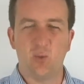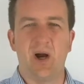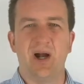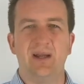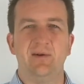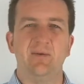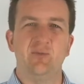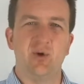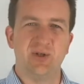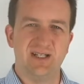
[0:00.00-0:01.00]
by
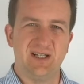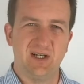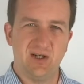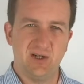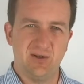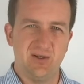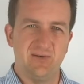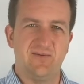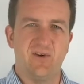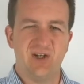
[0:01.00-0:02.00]
putting
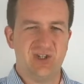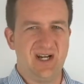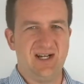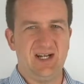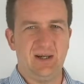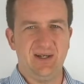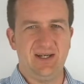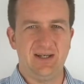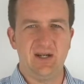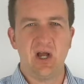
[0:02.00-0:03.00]
the fresh air
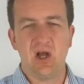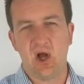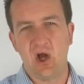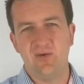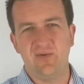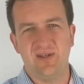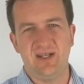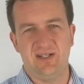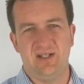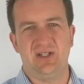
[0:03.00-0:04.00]
coming in over the
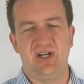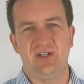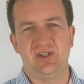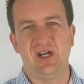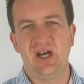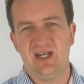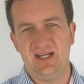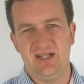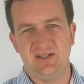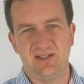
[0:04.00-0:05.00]
heat exchanger
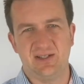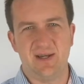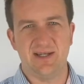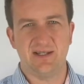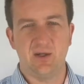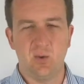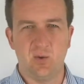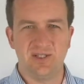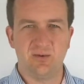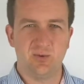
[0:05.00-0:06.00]
into the space.
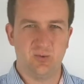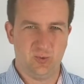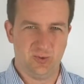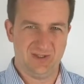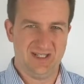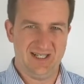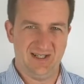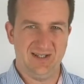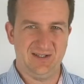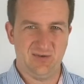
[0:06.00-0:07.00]
What's one
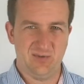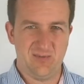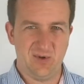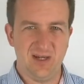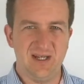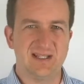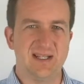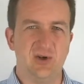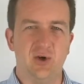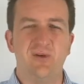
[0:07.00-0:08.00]
clear thing to remember is
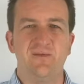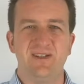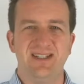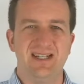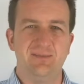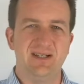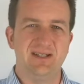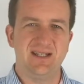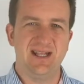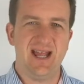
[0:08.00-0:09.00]
that you're not physically
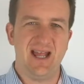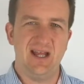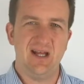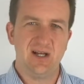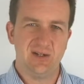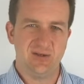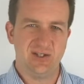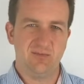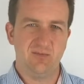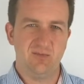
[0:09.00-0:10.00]
mixing the air, you're
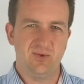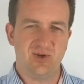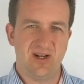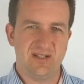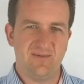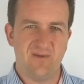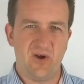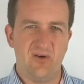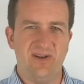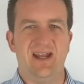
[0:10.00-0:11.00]
just
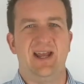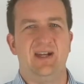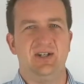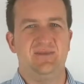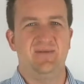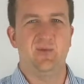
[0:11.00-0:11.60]
transferring energy